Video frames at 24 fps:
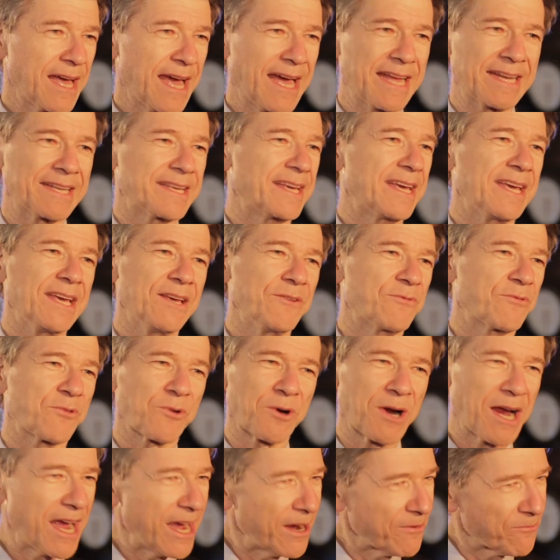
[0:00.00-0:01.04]
and key
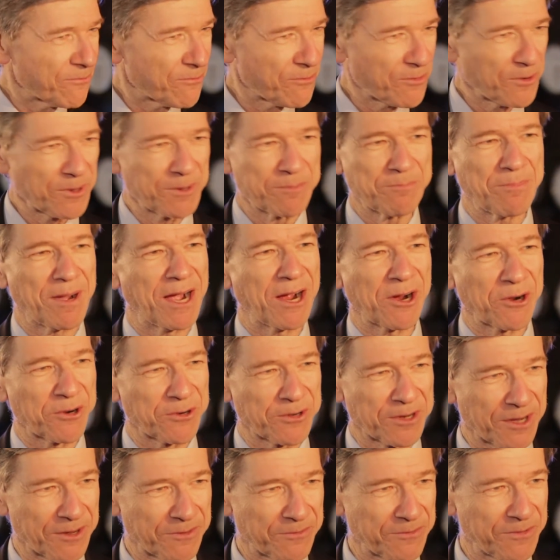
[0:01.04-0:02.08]
for every
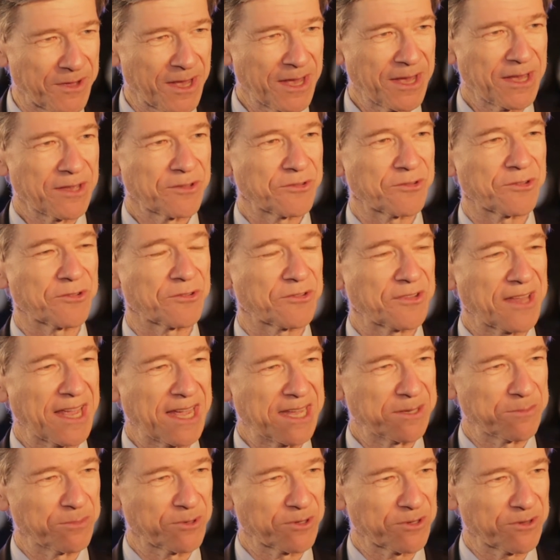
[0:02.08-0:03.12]
part of
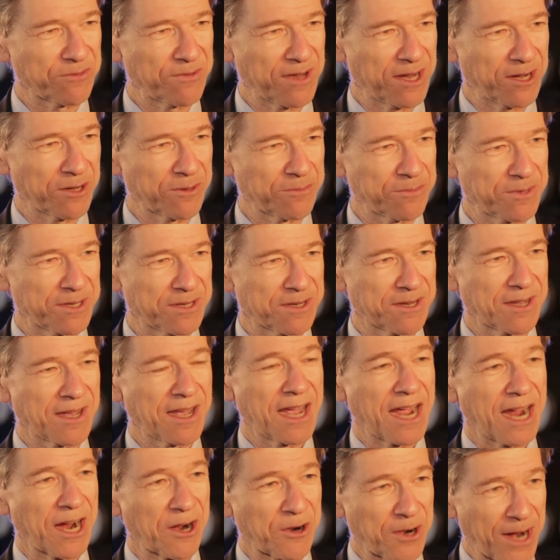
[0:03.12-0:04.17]
sustainable development,
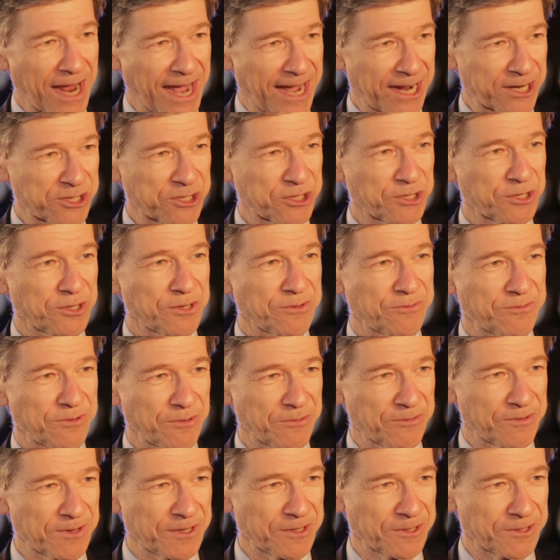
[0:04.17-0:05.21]
are actually
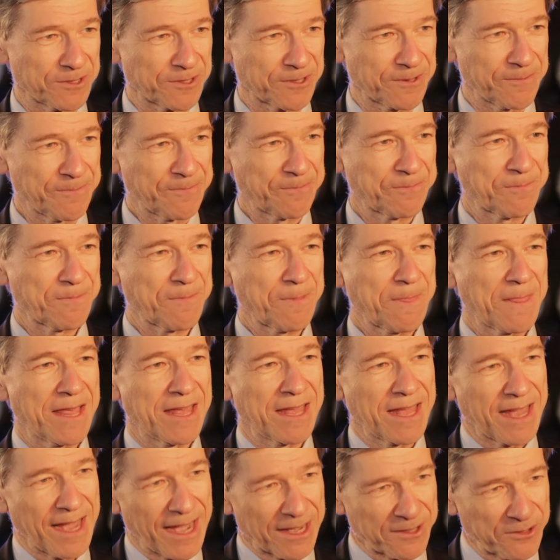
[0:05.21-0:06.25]
fulfilled.
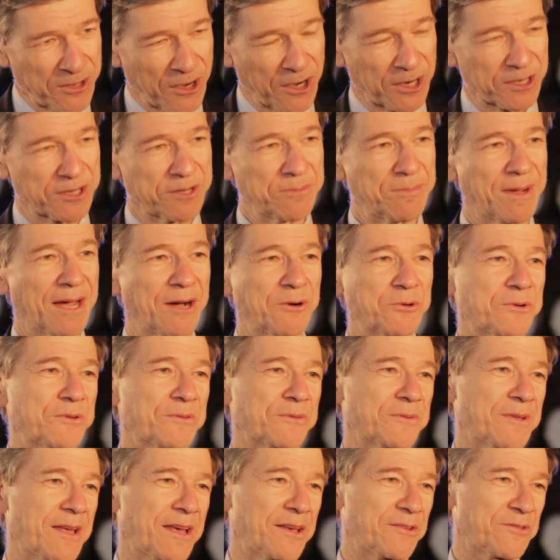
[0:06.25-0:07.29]
I talked about,
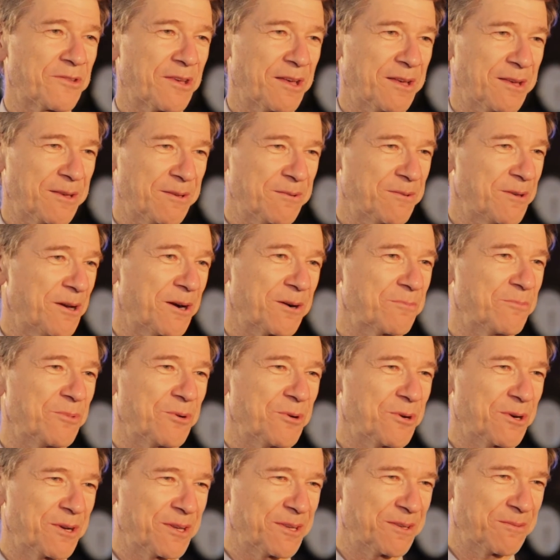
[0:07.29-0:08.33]
as a young
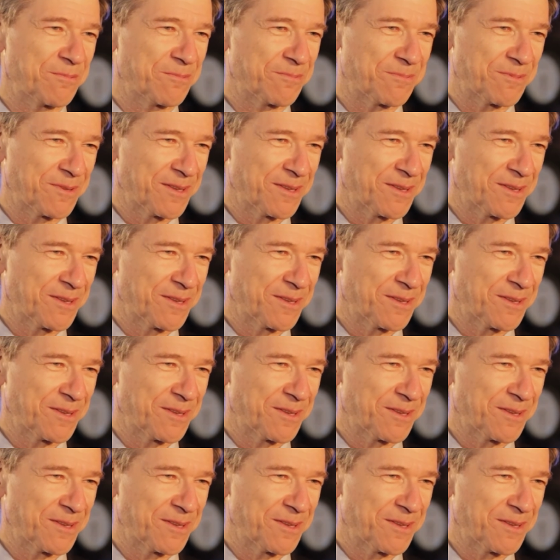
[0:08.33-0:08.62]
boy,